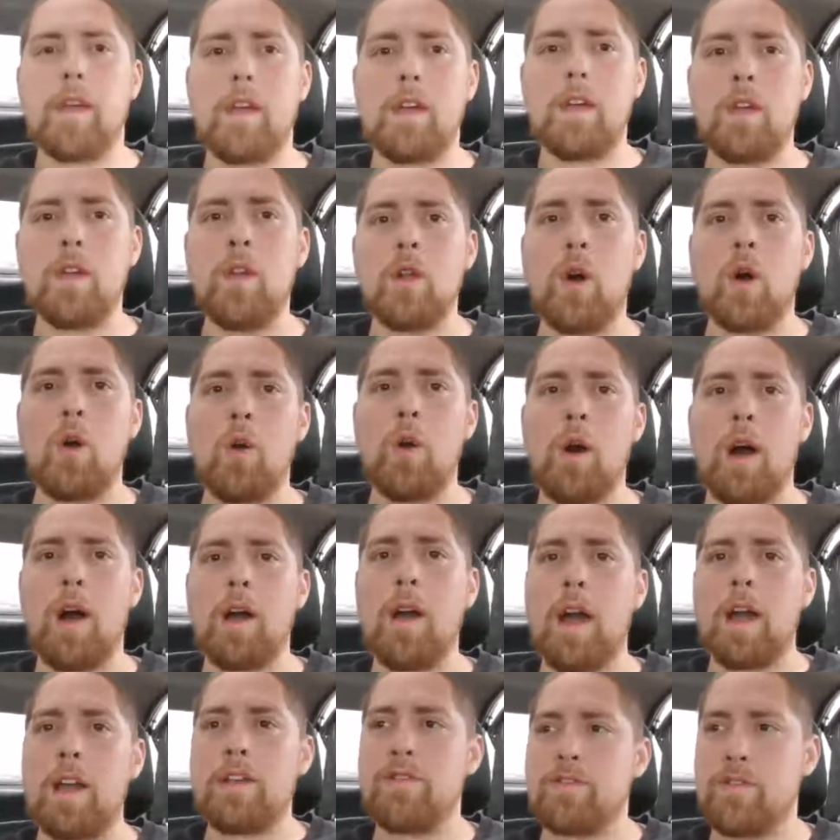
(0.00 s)

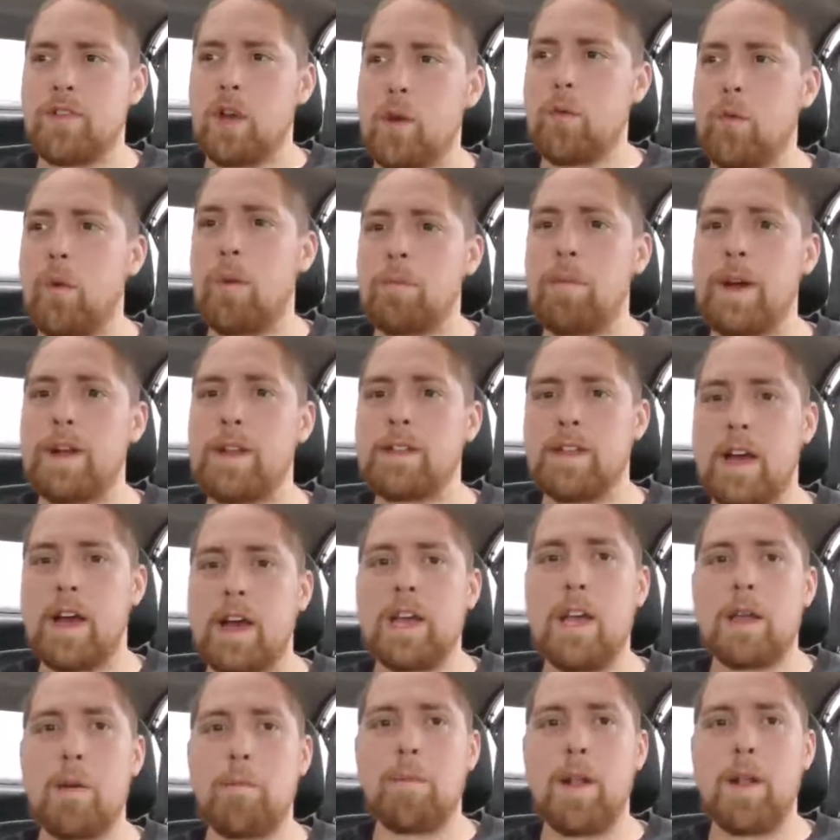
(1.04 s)
I stuck with my
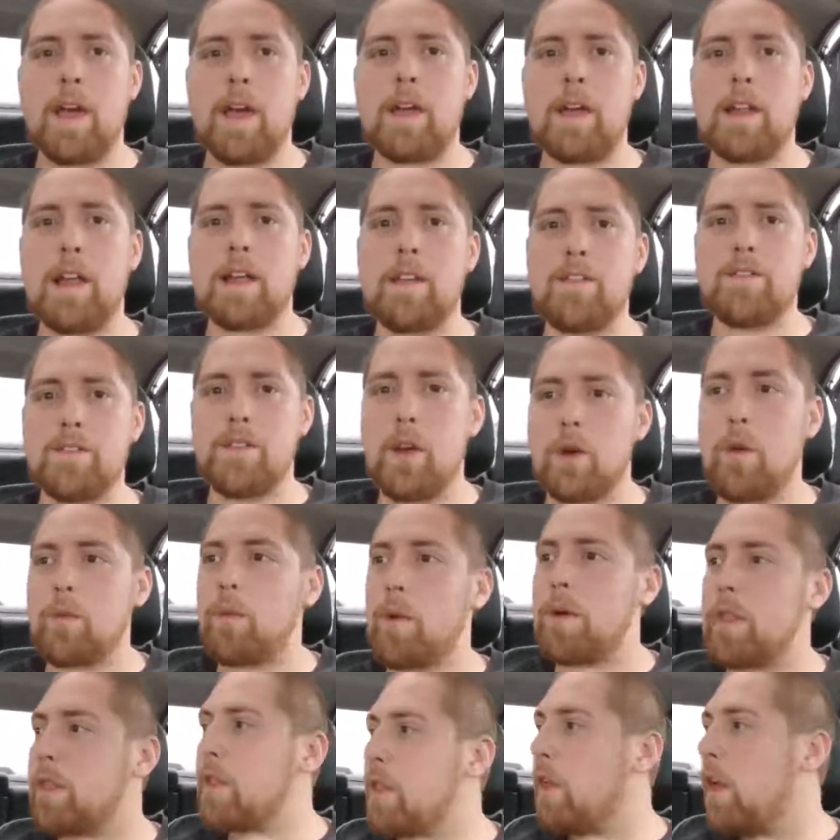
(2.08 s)
diet plan. I stuck with
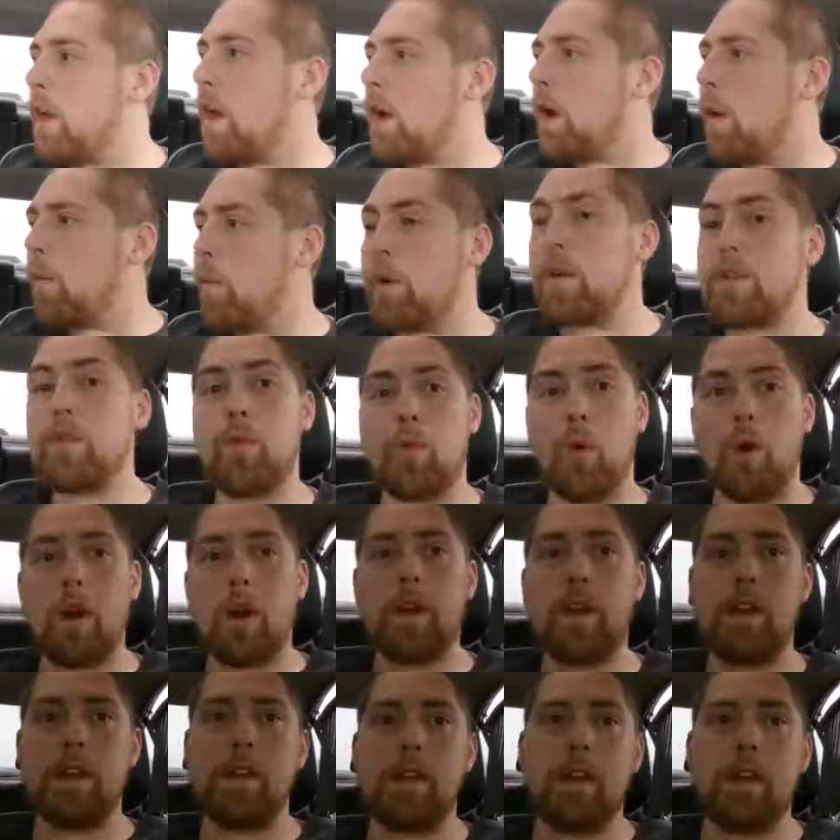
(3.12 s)
what's working,